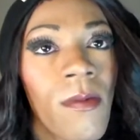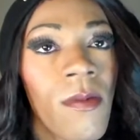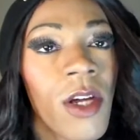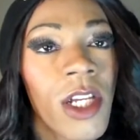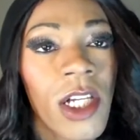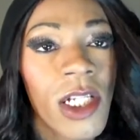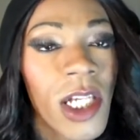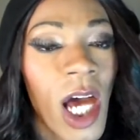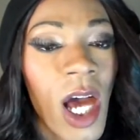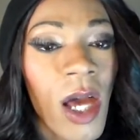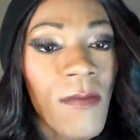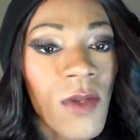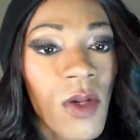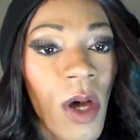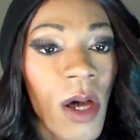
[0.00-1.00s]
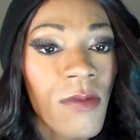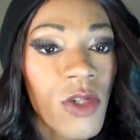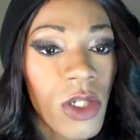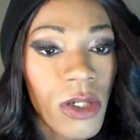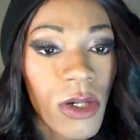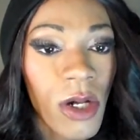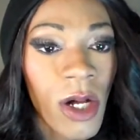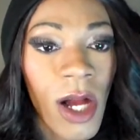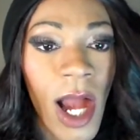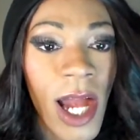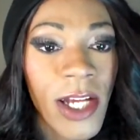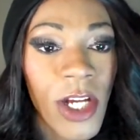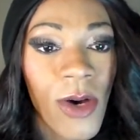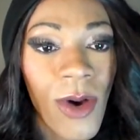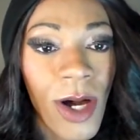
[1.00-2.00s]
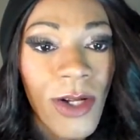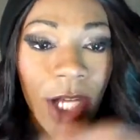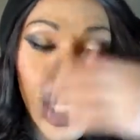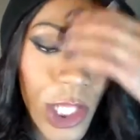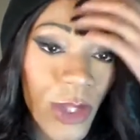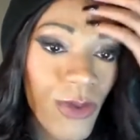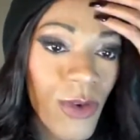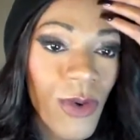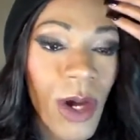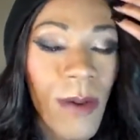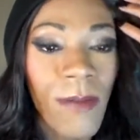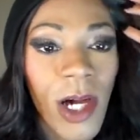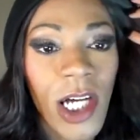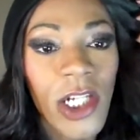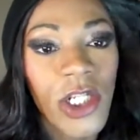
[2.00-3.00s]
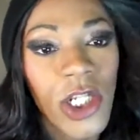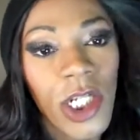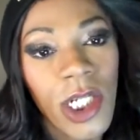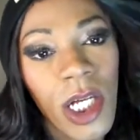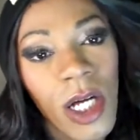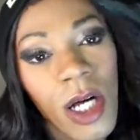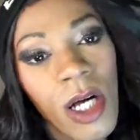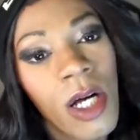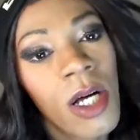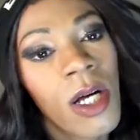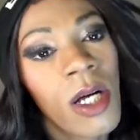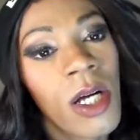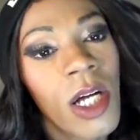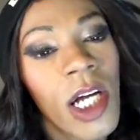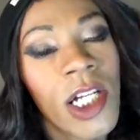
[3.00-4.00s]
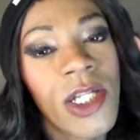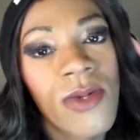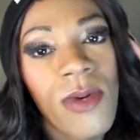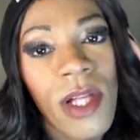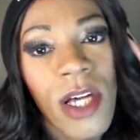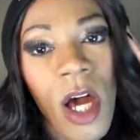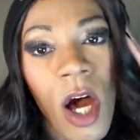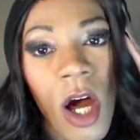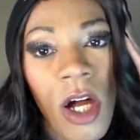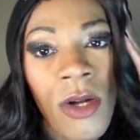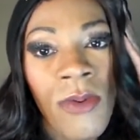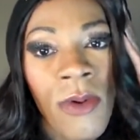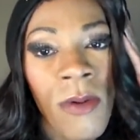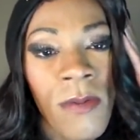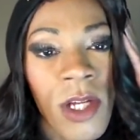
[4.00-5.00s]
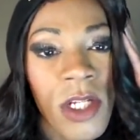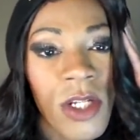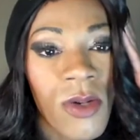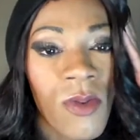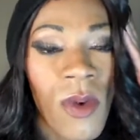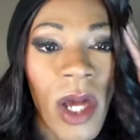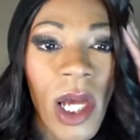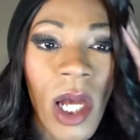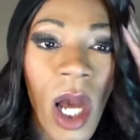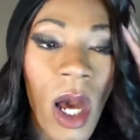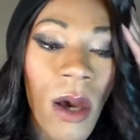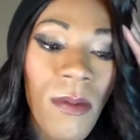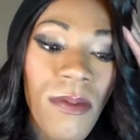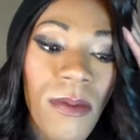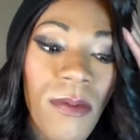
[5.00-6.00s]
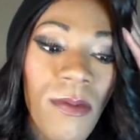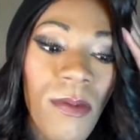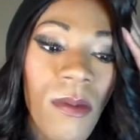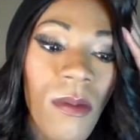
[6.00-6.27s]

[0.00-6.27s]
many a time, so I'm sure I know I'll get through it, but it's just, it's really hard for me to wake up